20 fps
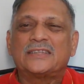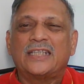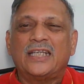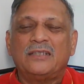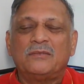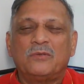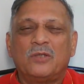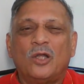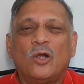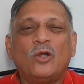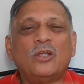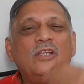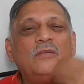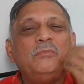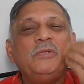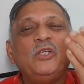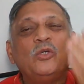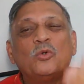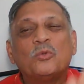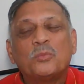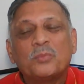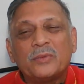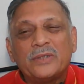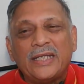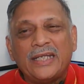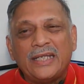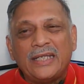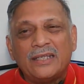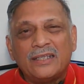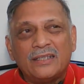cannot be
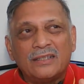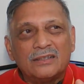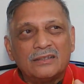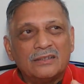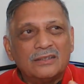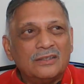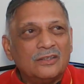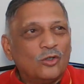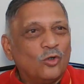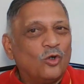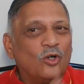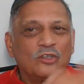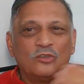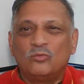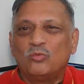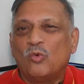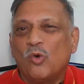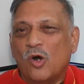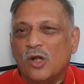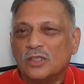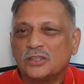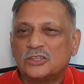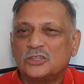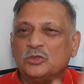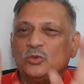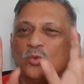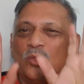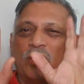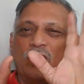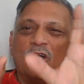obtained on walls.
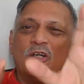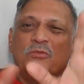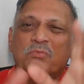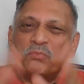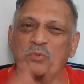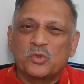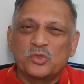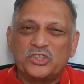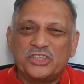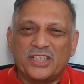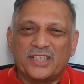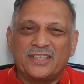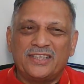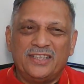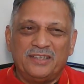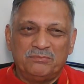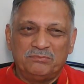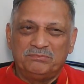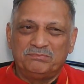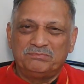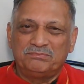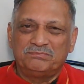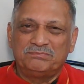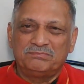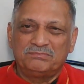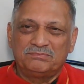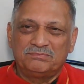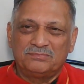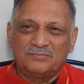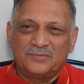You cannot project them.
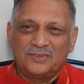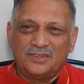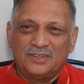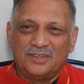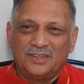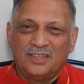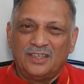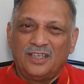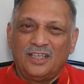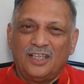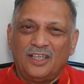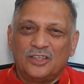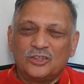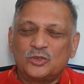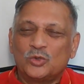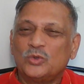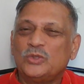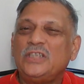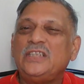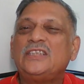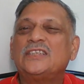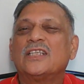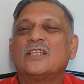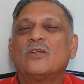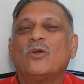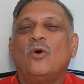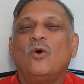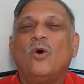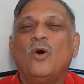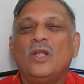So these are
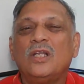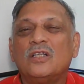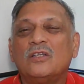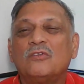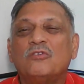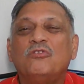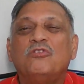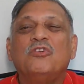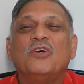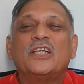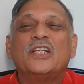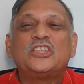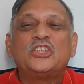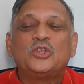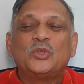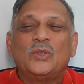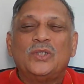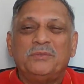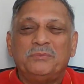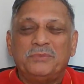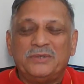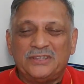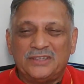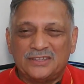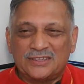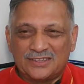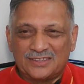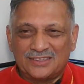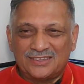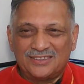all virtual
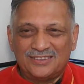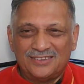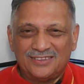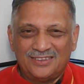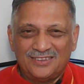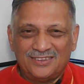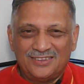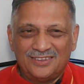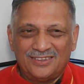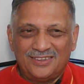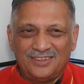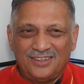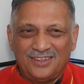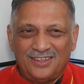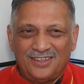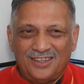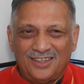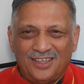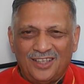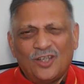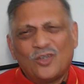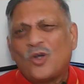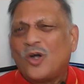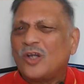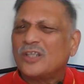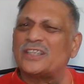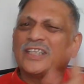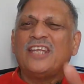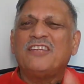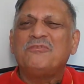images.
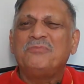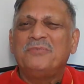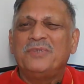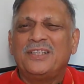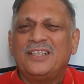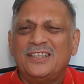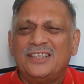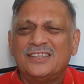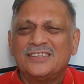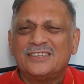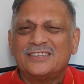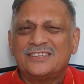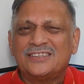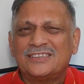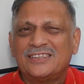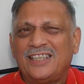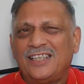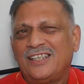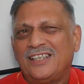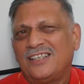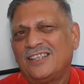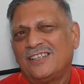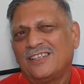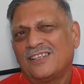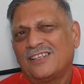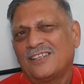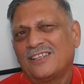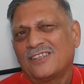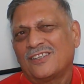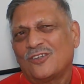Concave mirrors
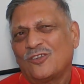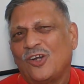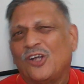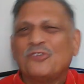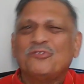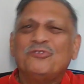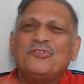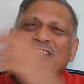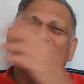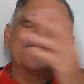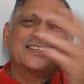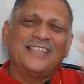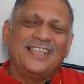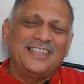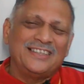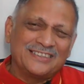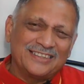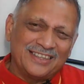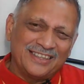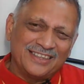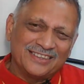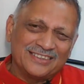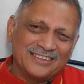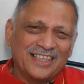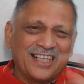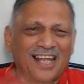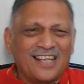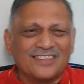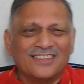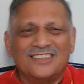and convex lenses
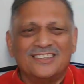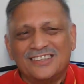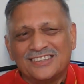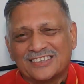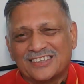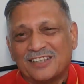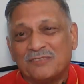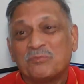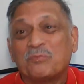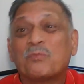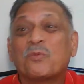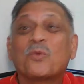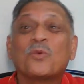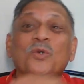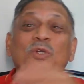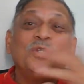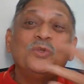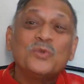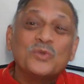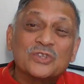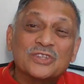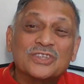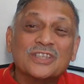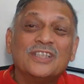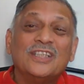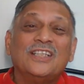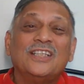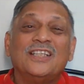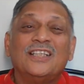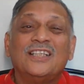and others can
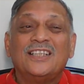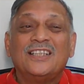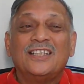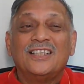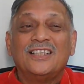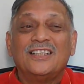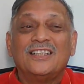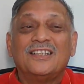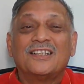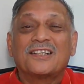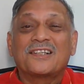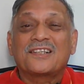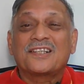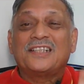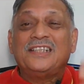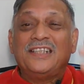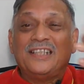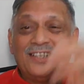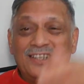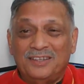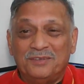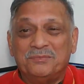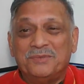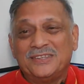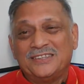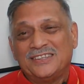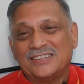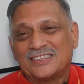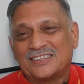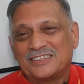produce real
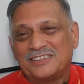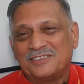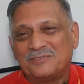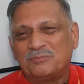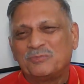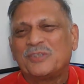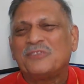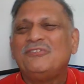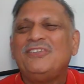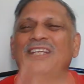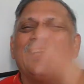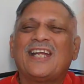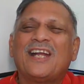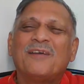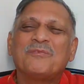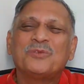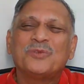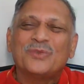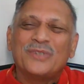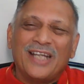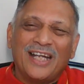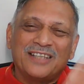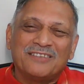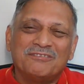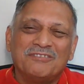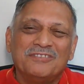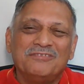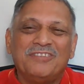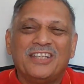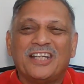images, but we'll come to that
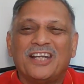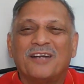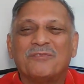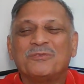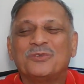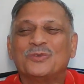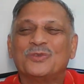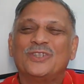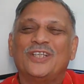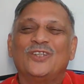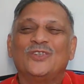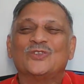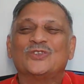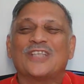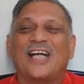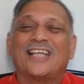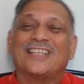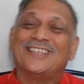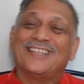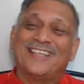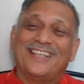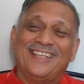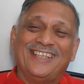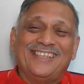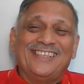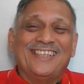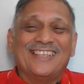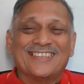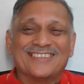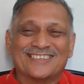when we come to those other
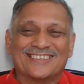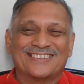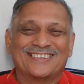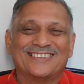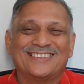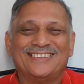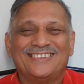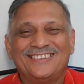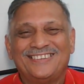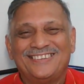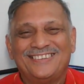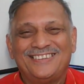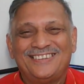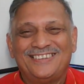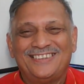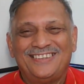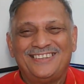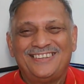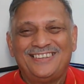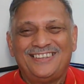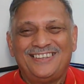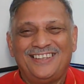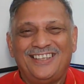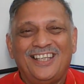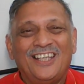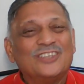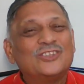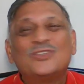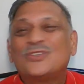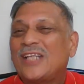areas.
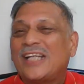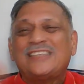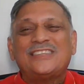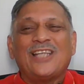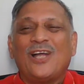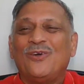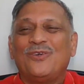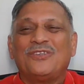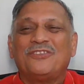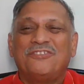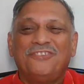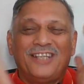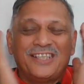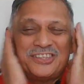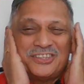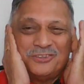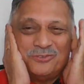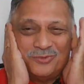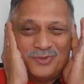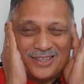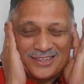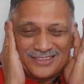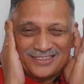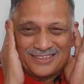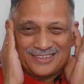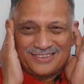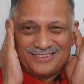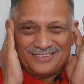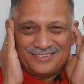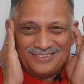So that's how reflection
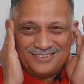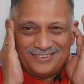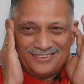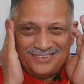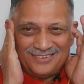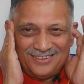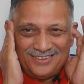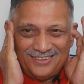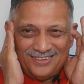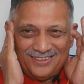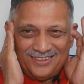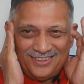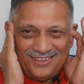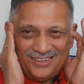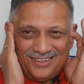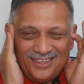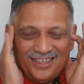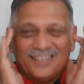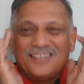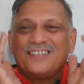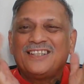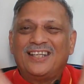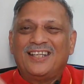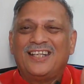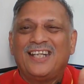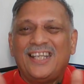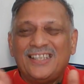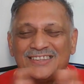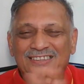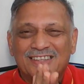works.
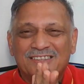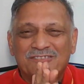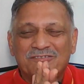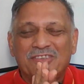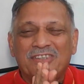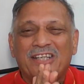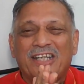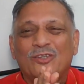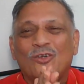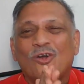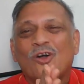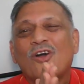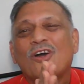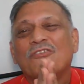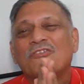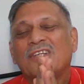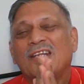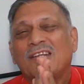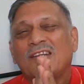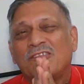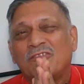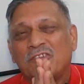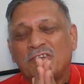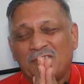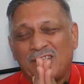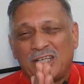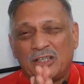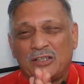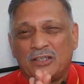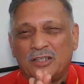Realize that when I talk of
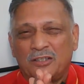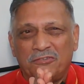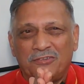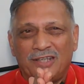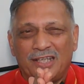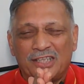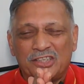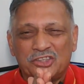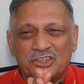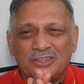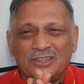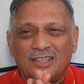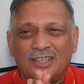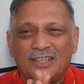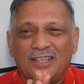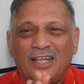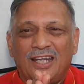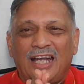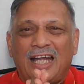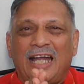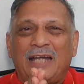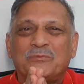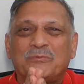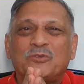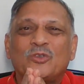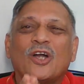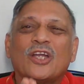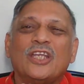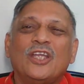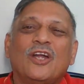reflection, I'm
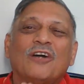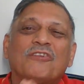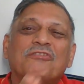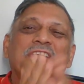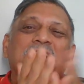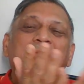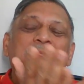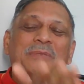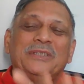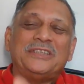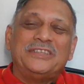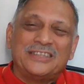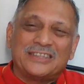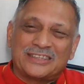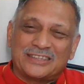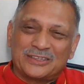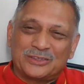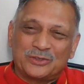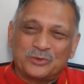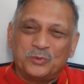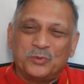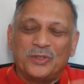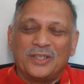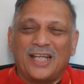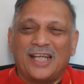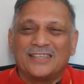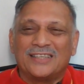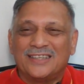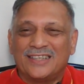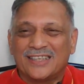talking of images to a
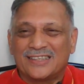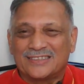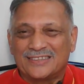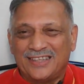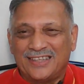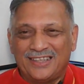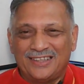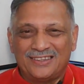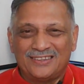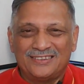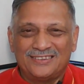larger extent.